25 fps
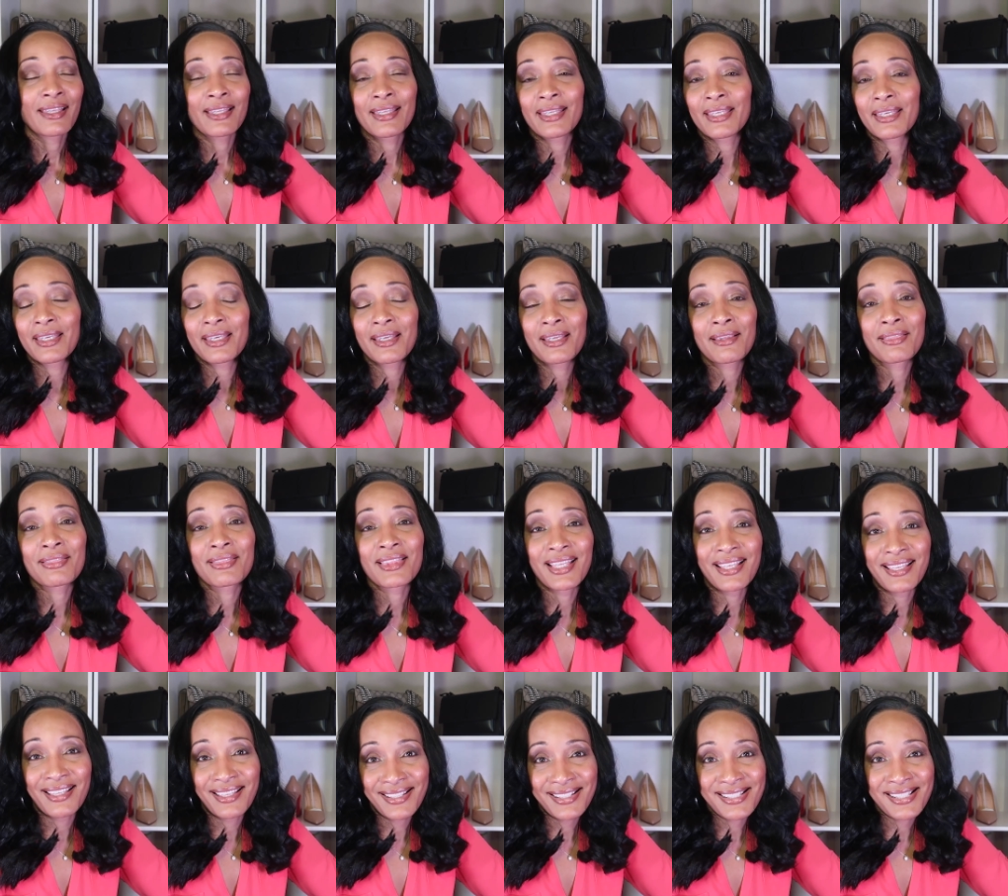He
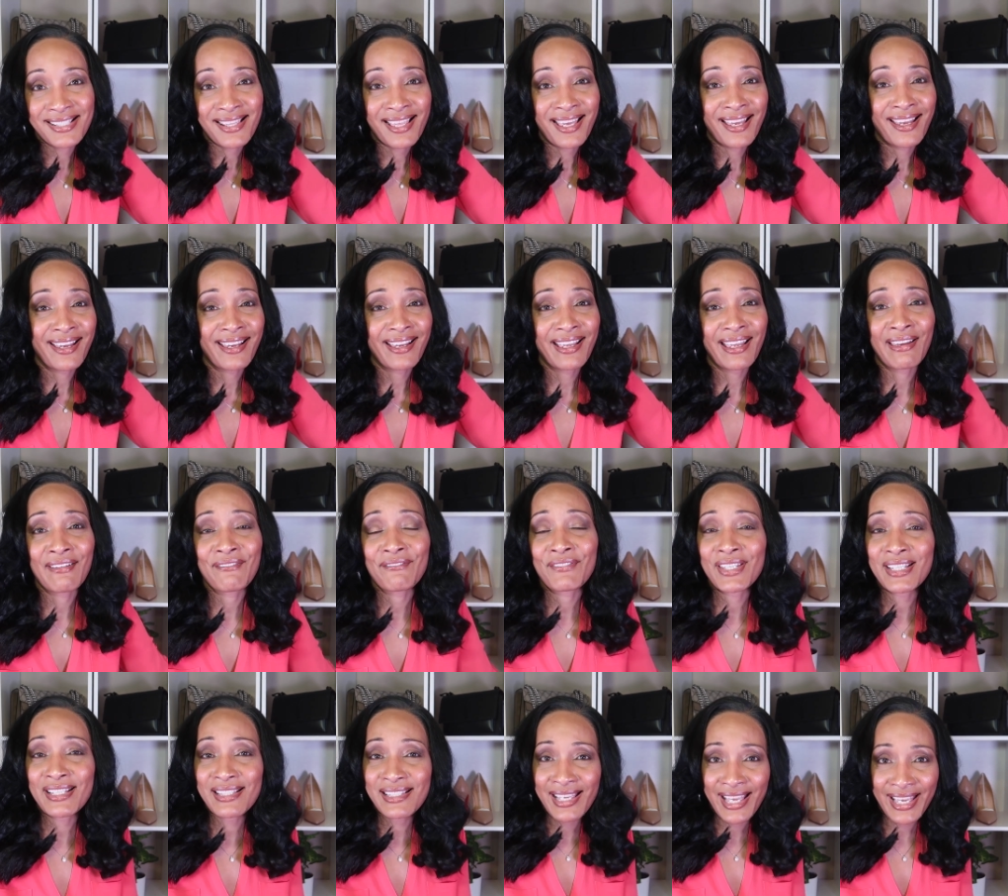thinks that if
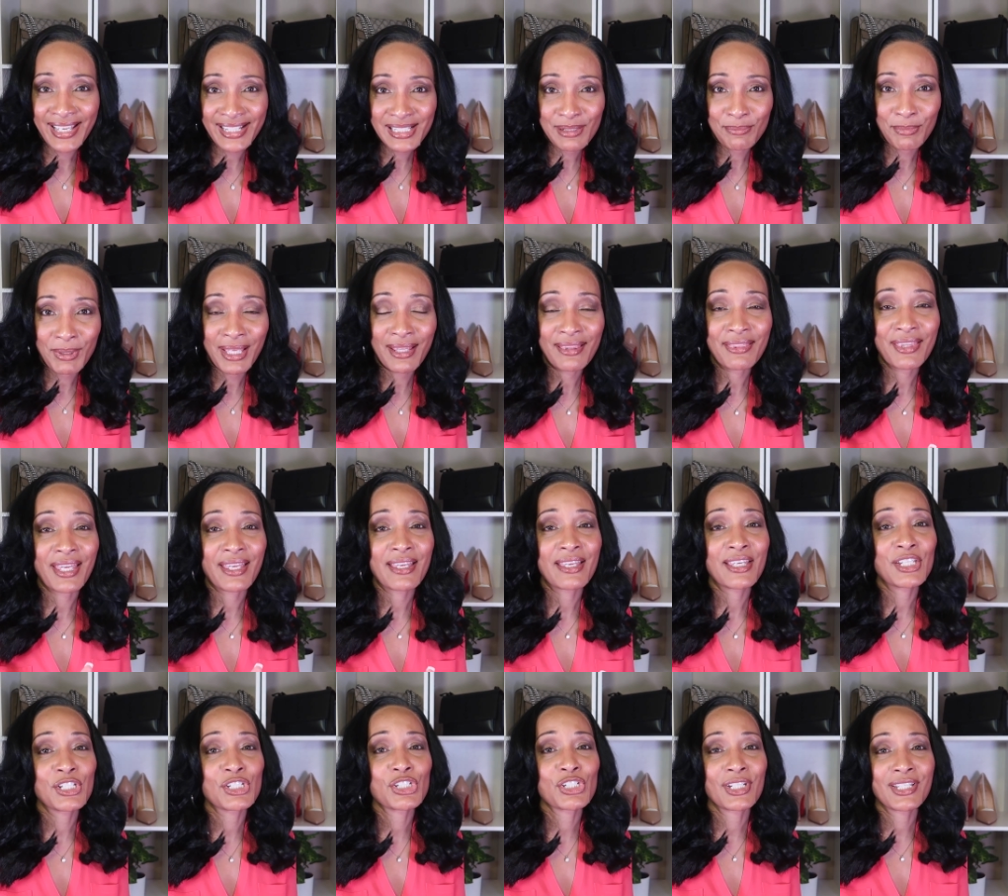he texts me that
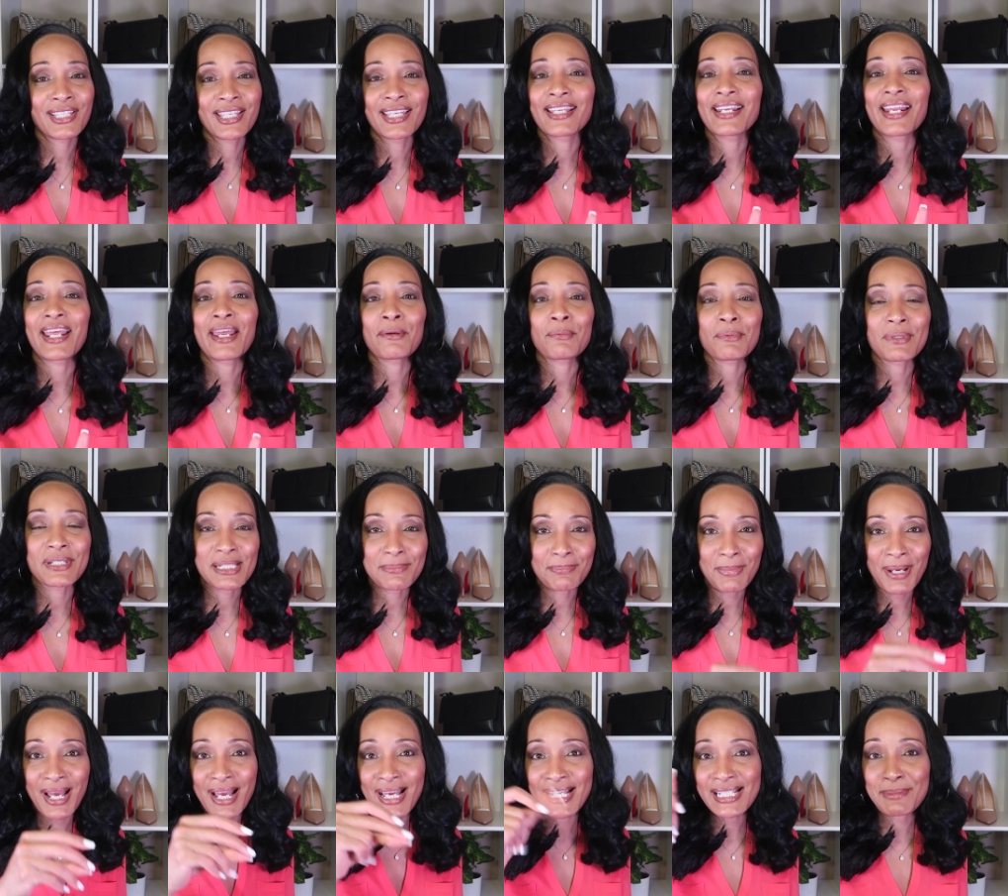he should get a
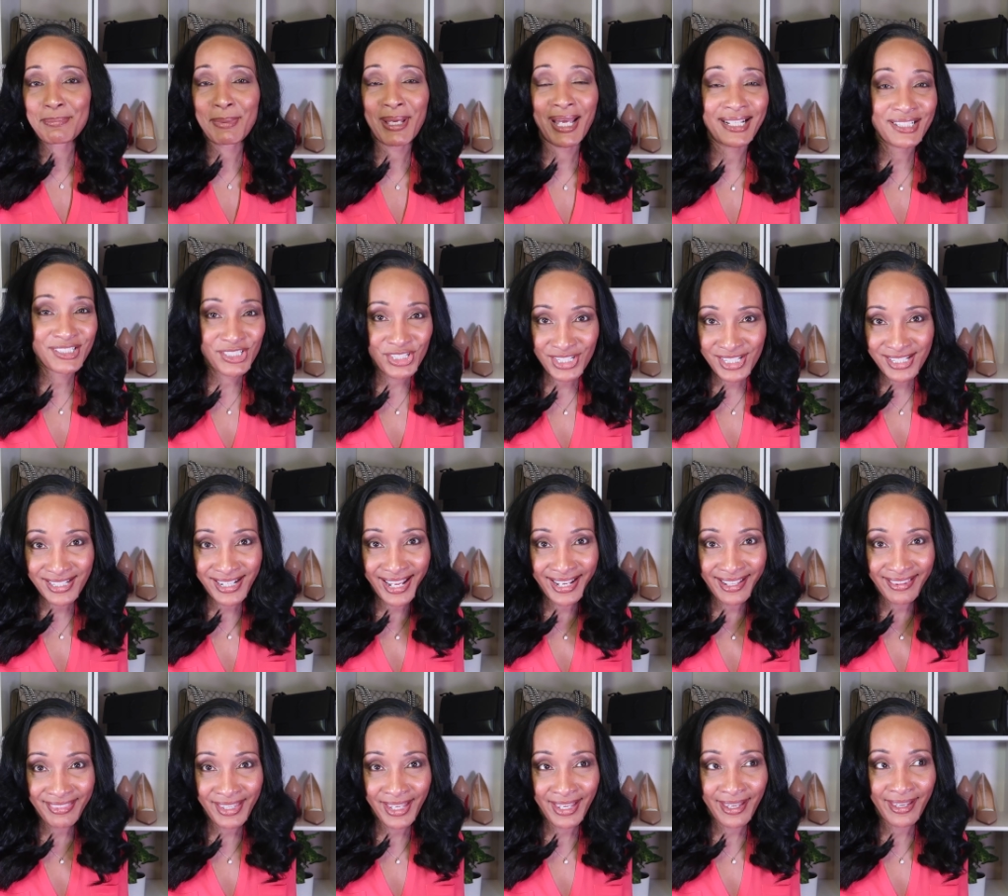response back just
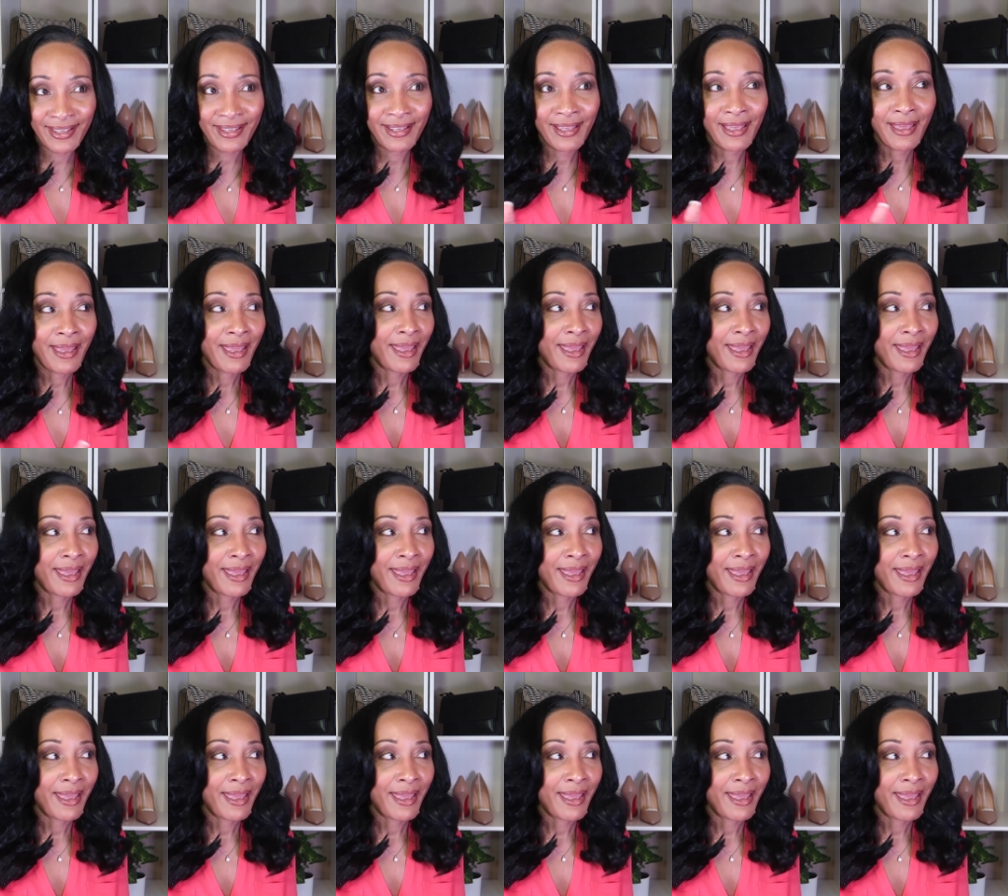like that.